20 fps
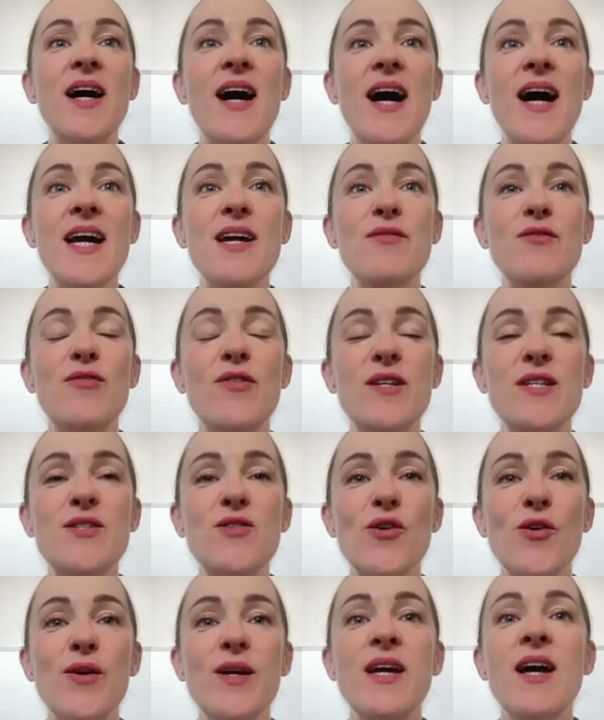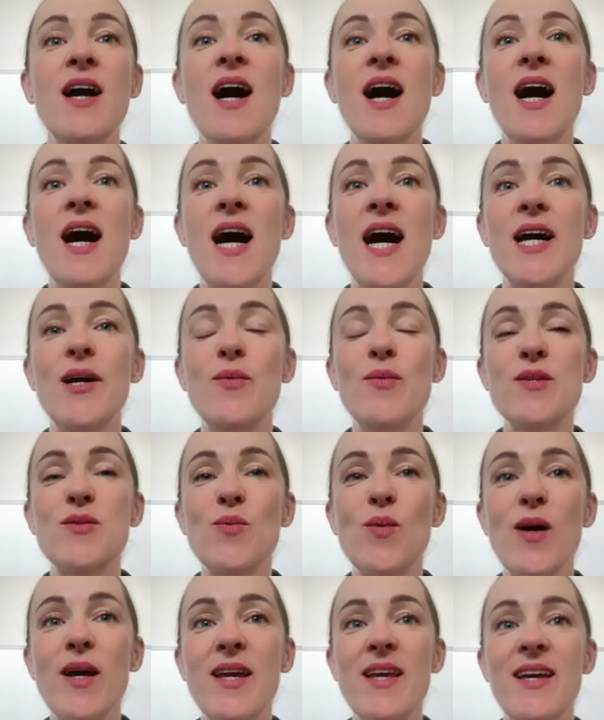I have a funny story. I was
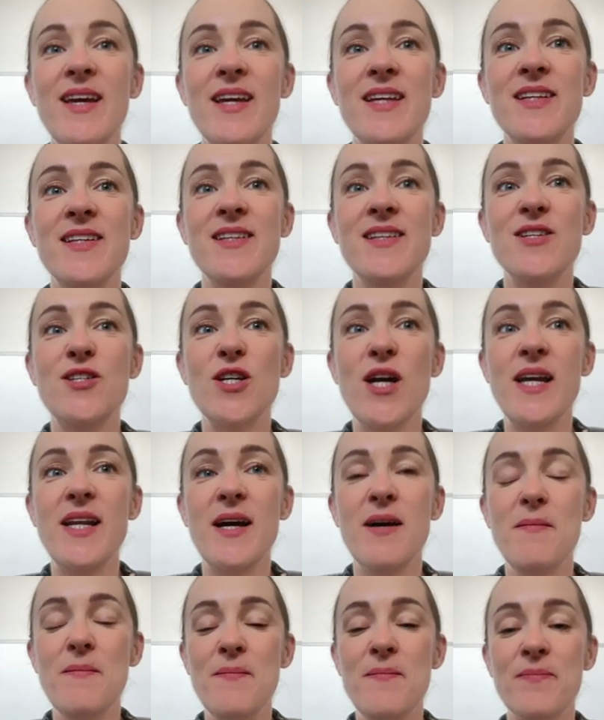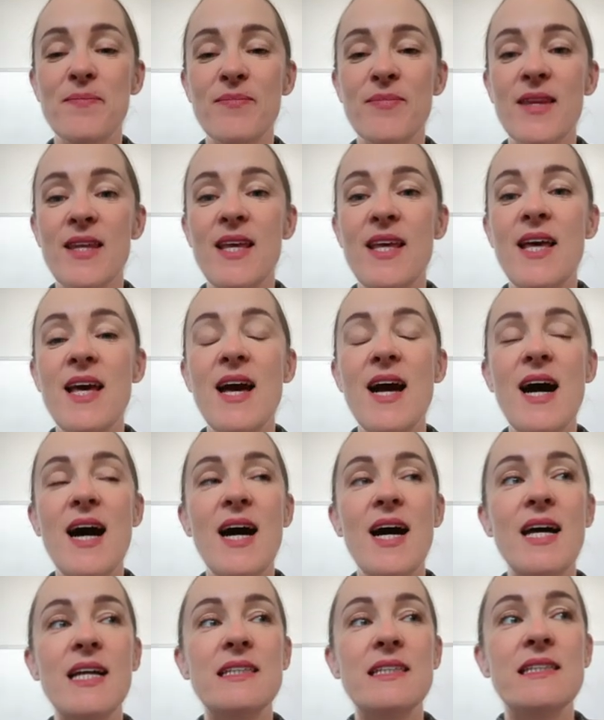working in China
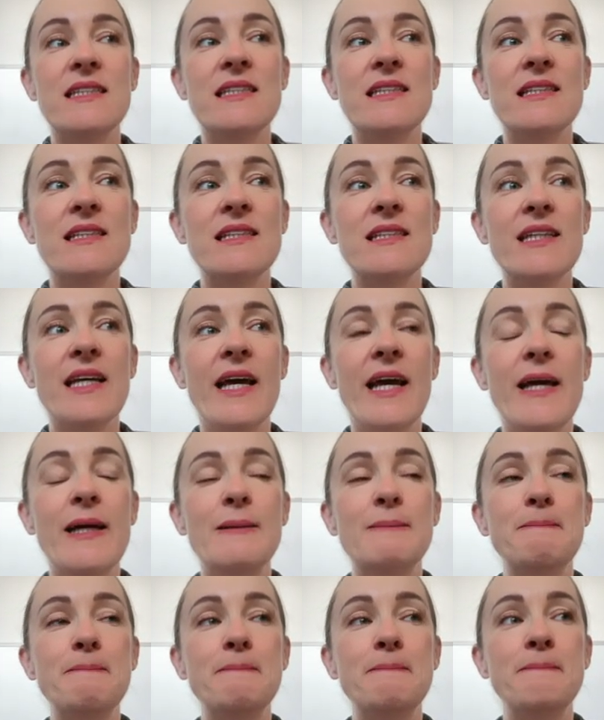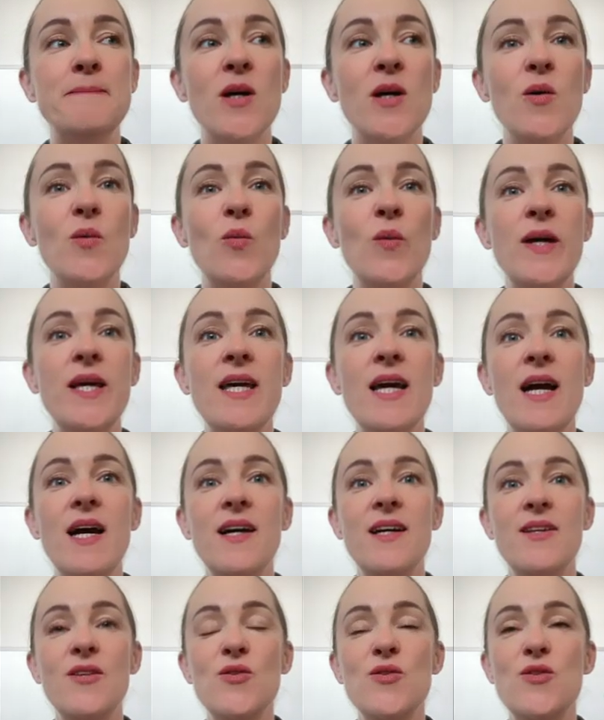and we
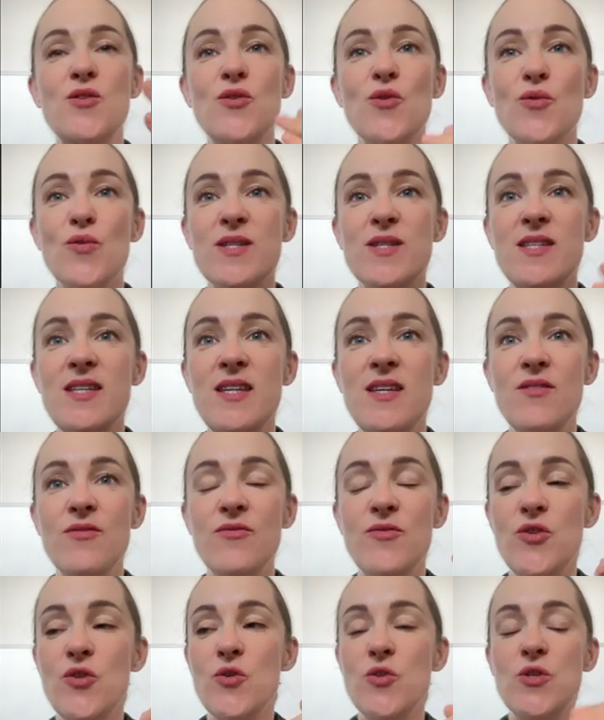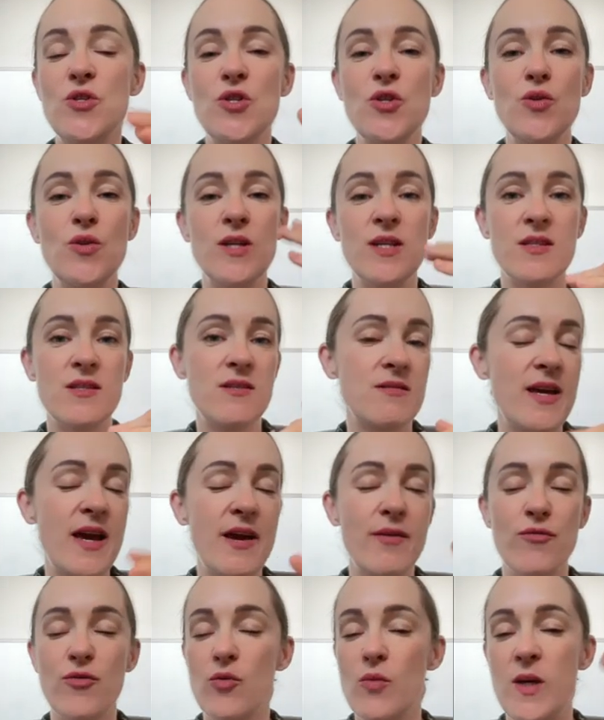used to receive new students
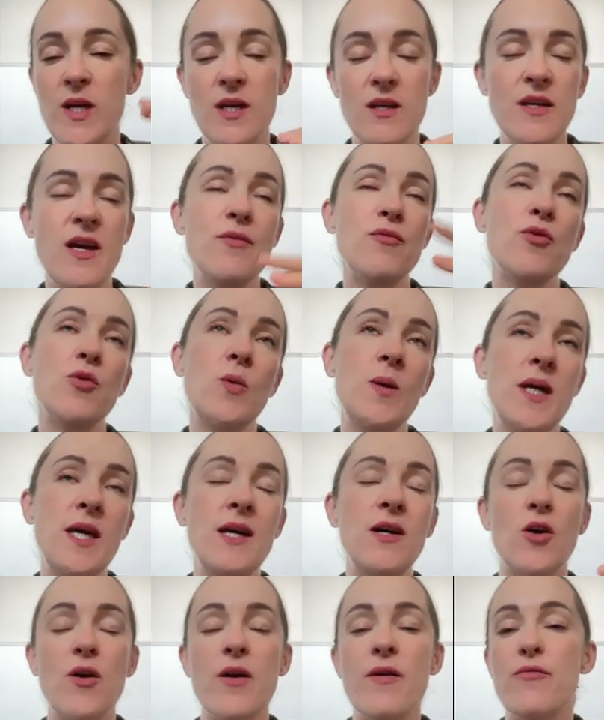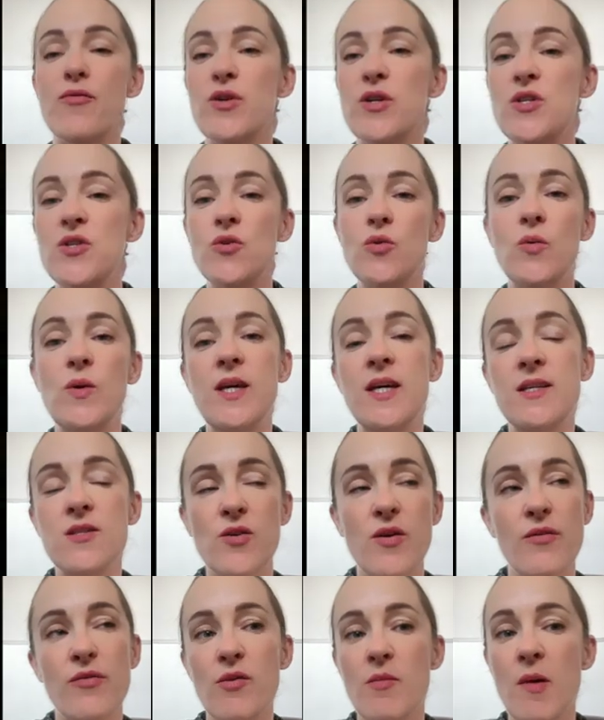every week or every 2 weeks
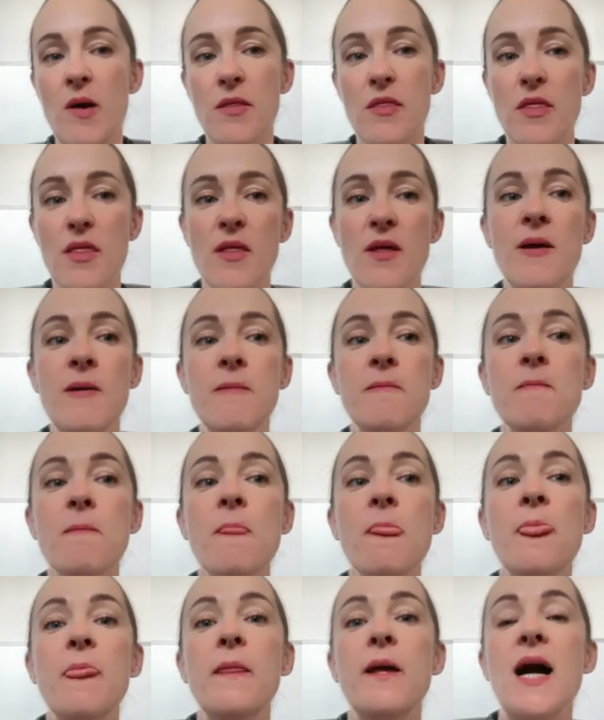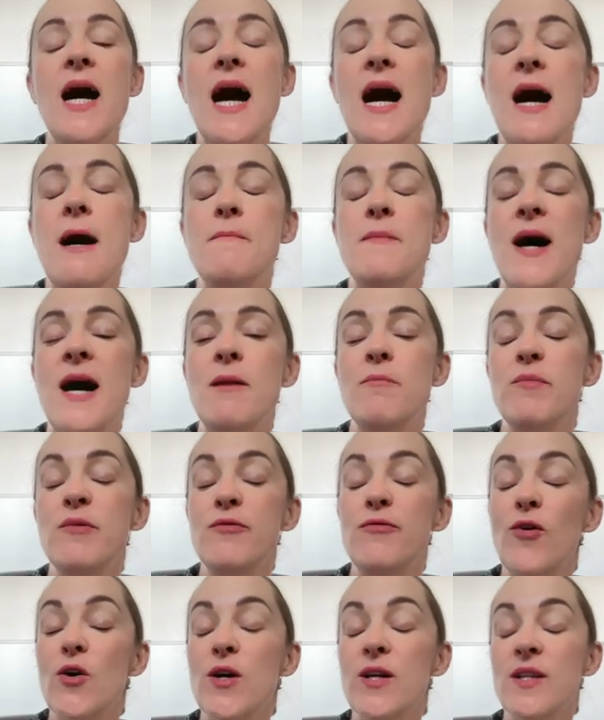or every month. And
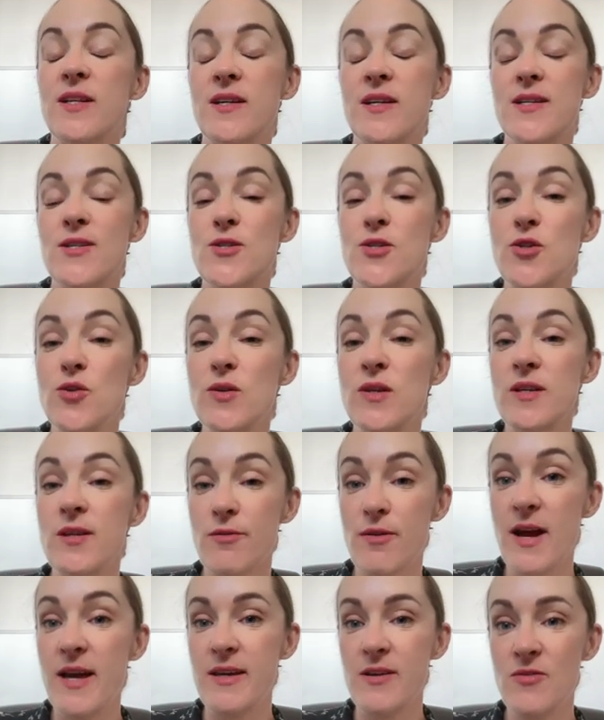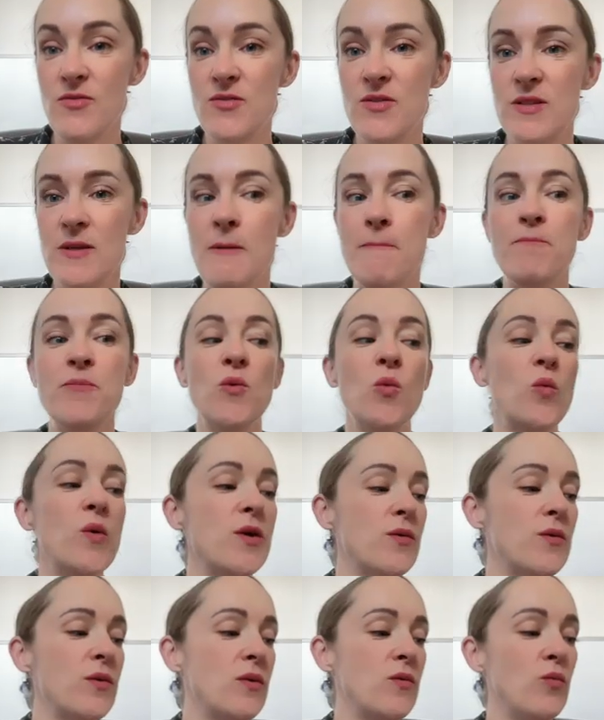before the student arrived,
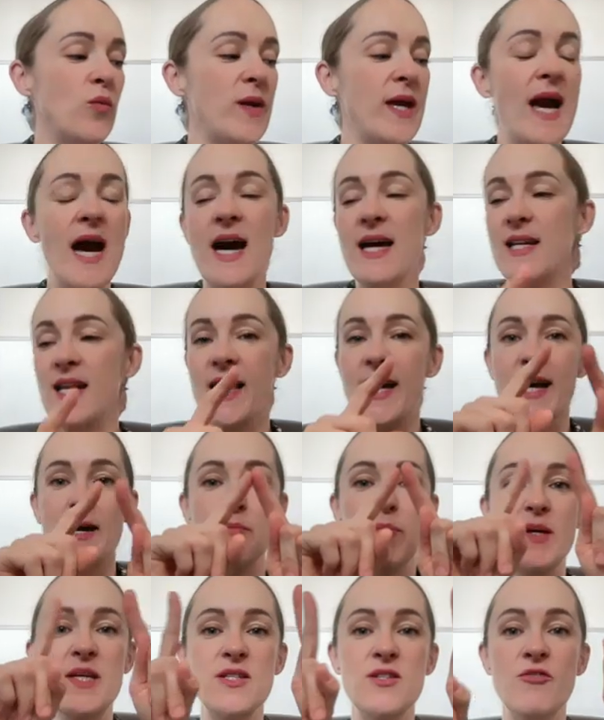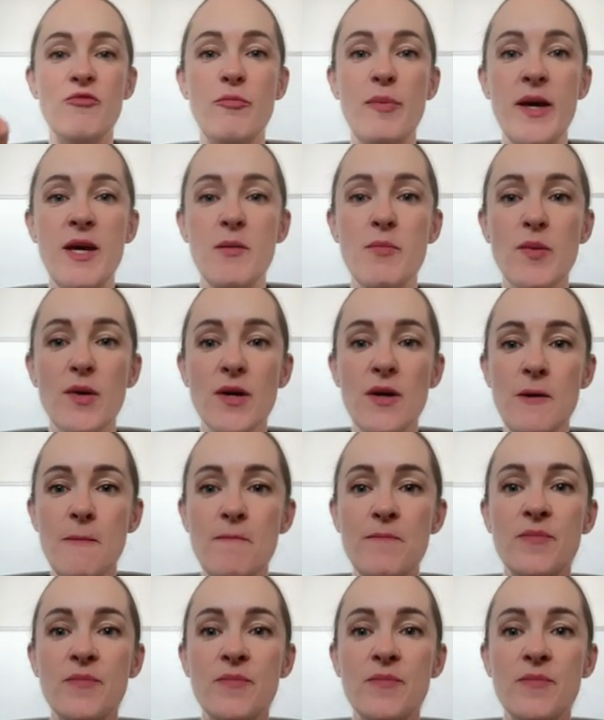we had like a piece of paper